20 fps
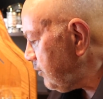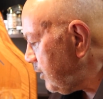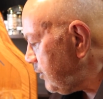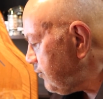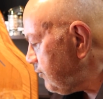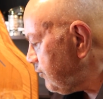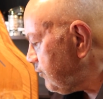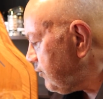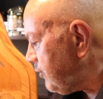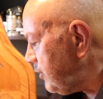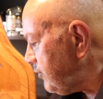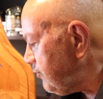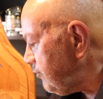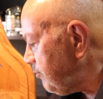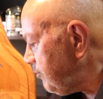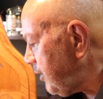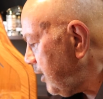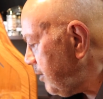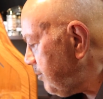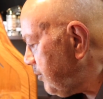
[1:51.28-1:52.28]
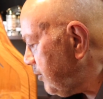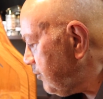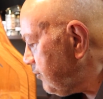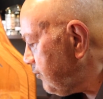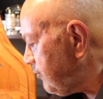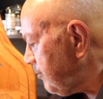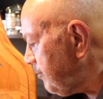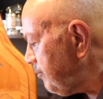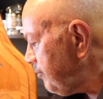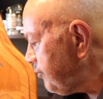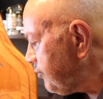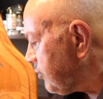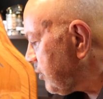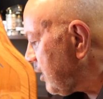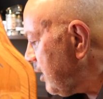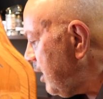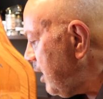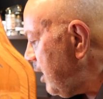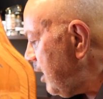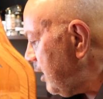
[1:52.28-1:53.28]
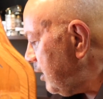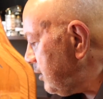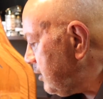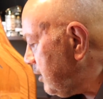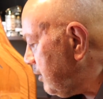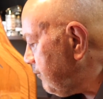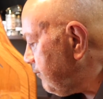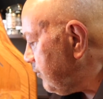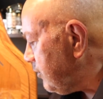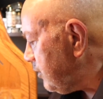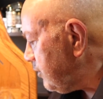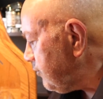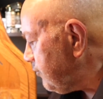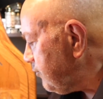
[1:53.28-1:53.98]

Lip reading: registration papers and give her a